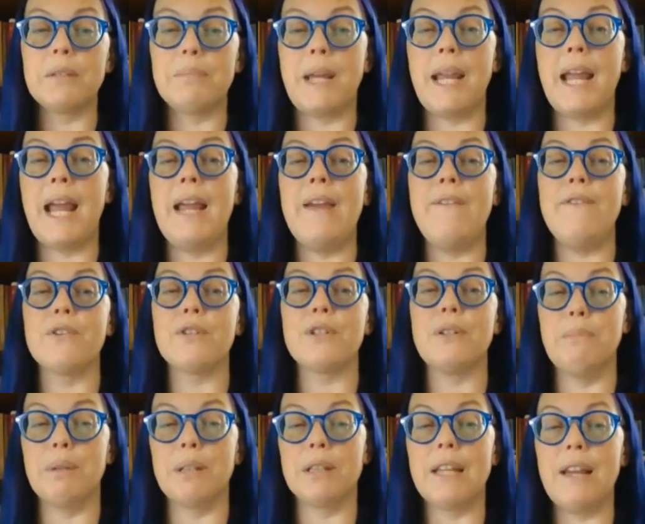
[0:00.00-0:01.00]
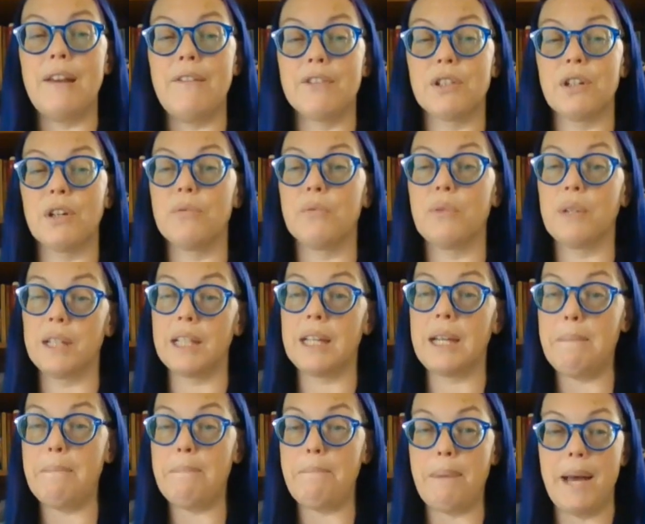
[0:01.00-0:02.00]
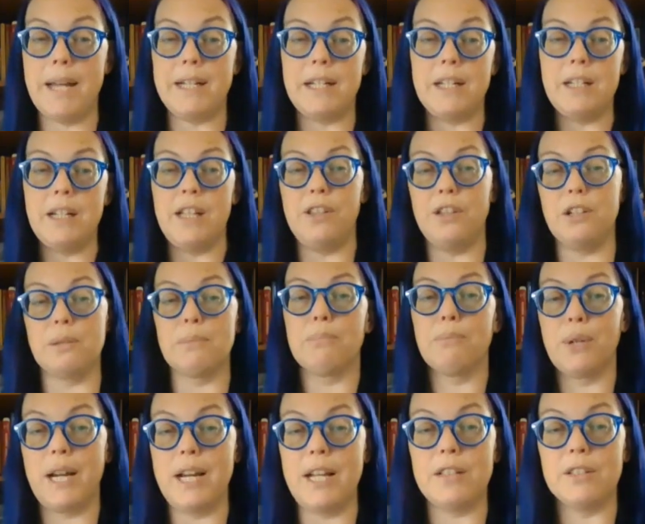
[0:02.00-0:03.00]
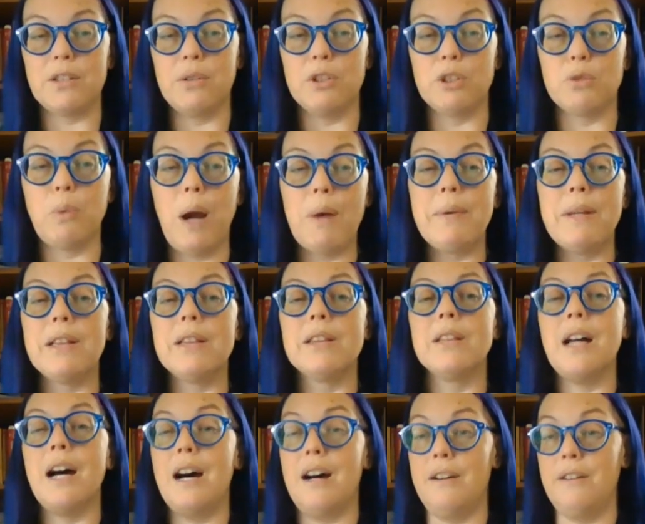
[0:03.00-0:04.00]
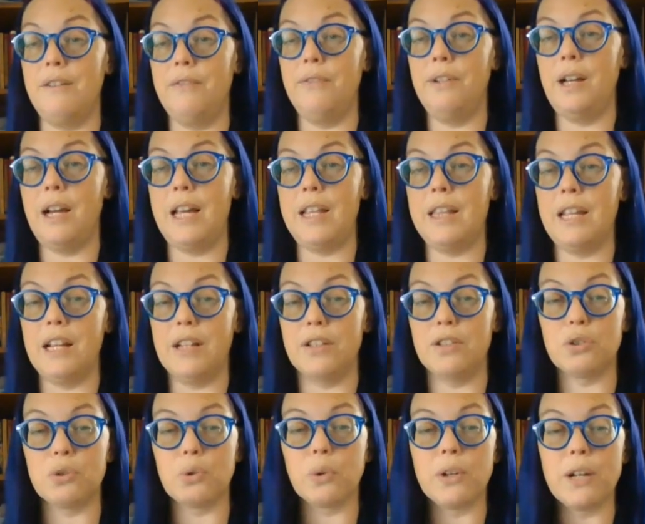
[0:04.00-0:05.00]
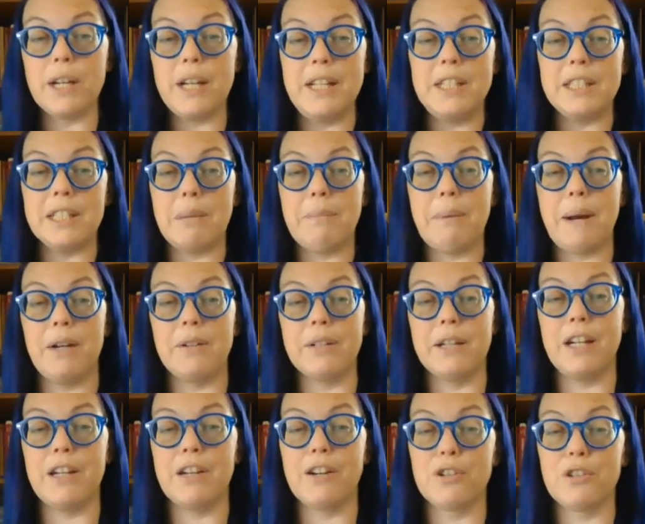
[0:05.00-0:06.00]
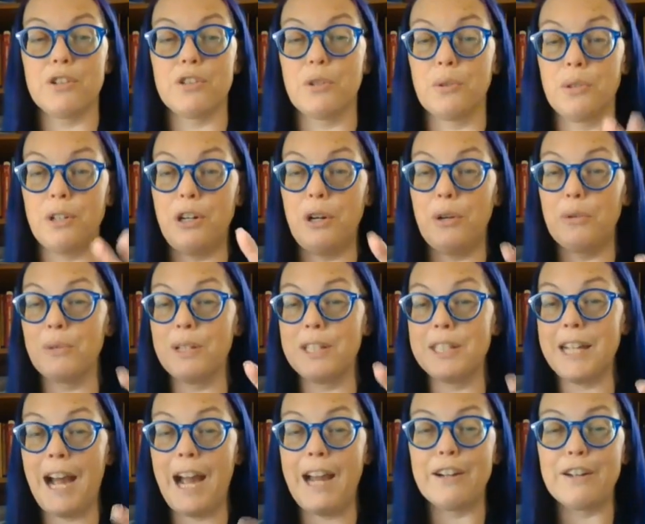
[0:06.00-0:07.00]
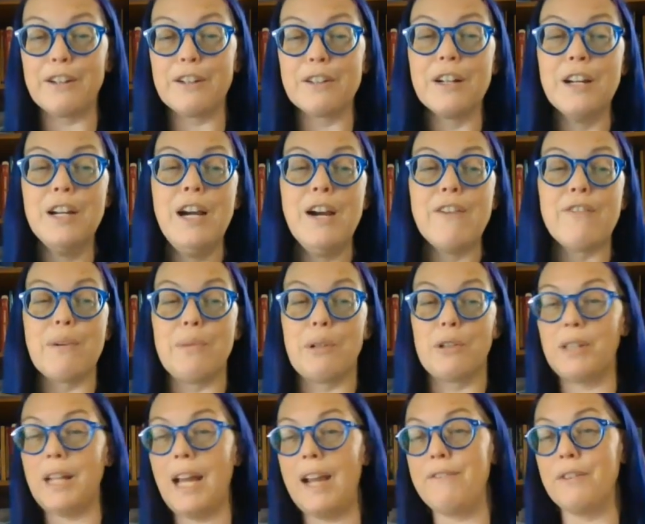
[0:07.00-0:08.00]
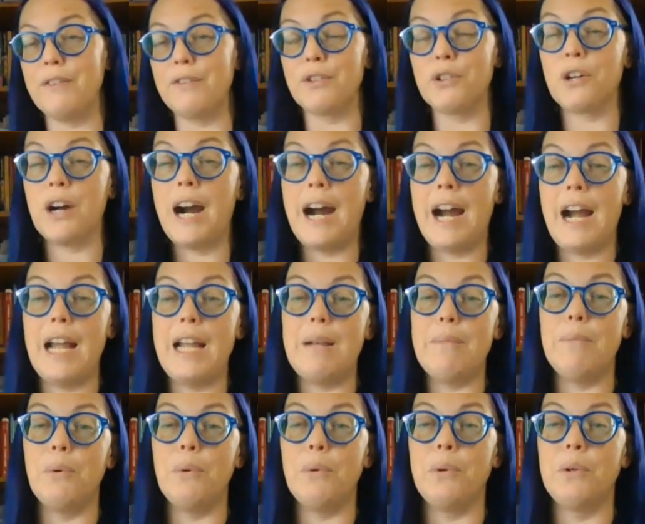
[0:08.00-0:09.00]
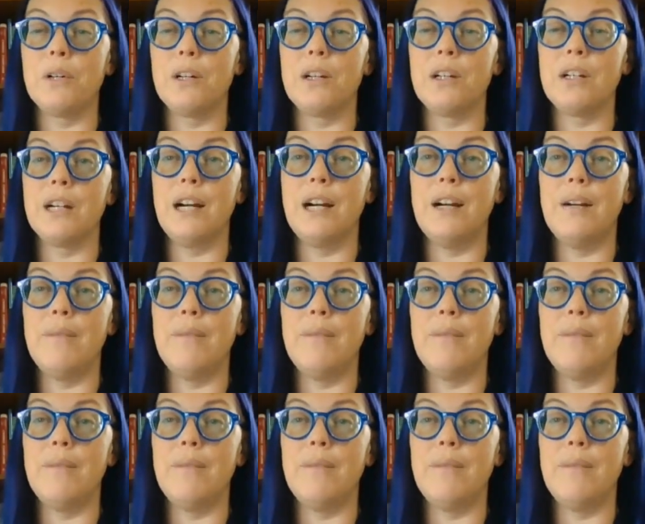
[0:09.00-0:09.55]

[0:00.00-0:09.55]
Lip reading: behaviors and beliefs are really embedded in their brain. So it's why we love, I think, stories about characters who are, retired from their life of crime, or